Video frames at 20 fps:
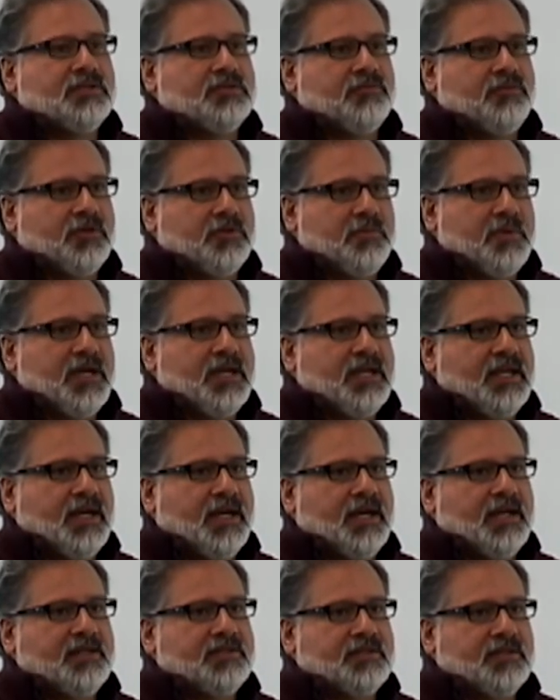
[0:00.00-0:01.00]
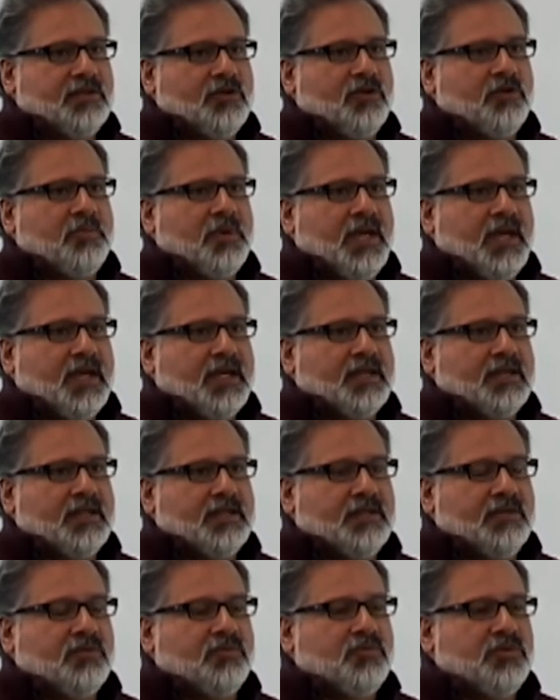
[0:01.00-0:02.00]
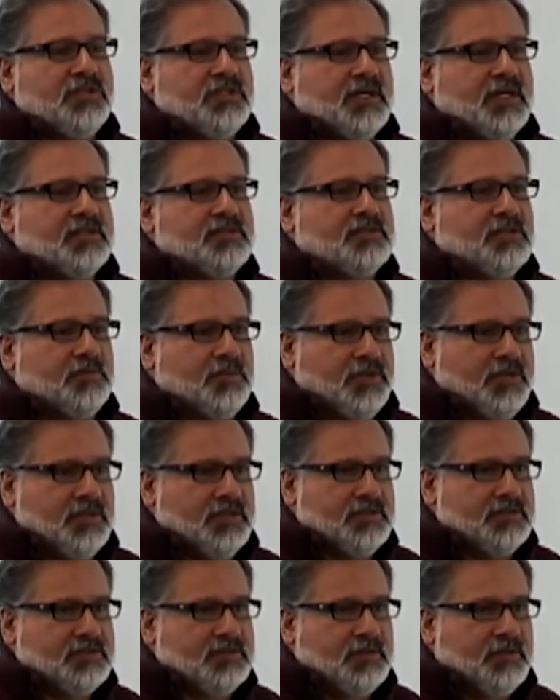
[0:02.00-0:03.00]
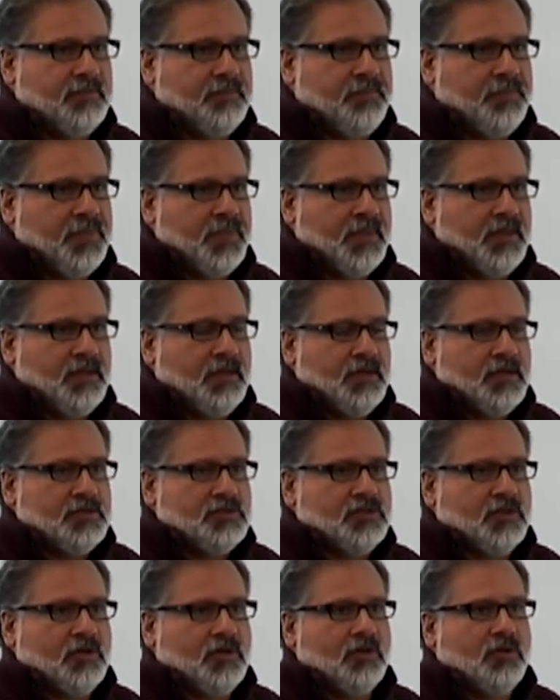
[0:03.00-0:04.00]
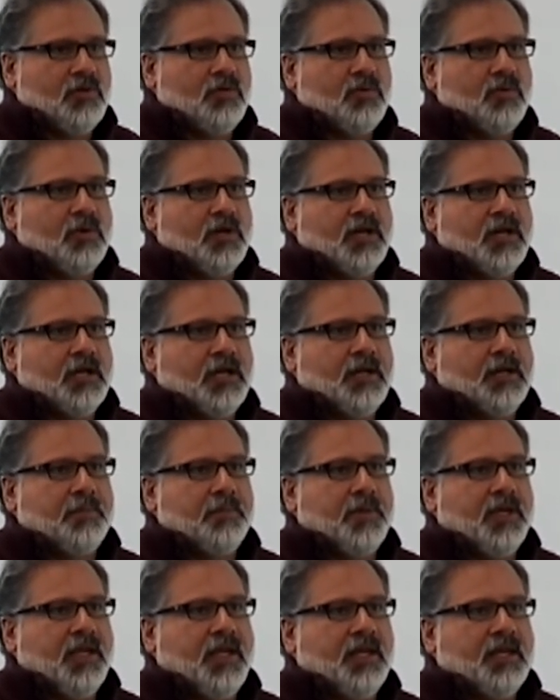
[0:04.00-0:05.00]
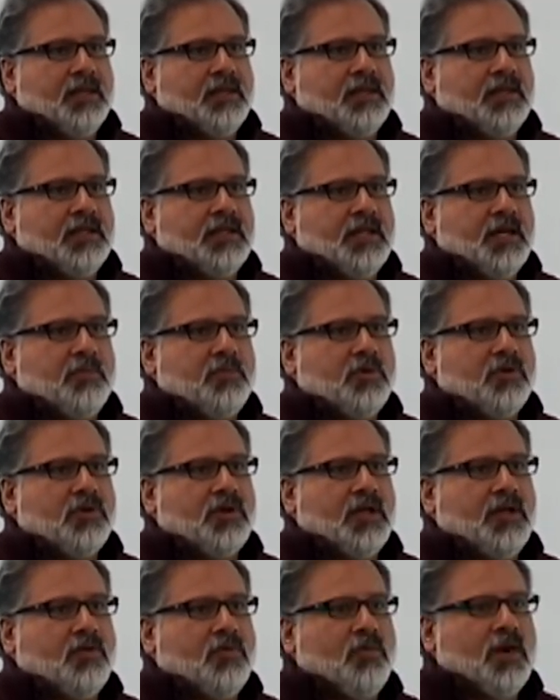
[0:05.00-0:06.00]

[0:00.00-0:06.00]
with my guys, and go back and retest some of these. So um, in the number in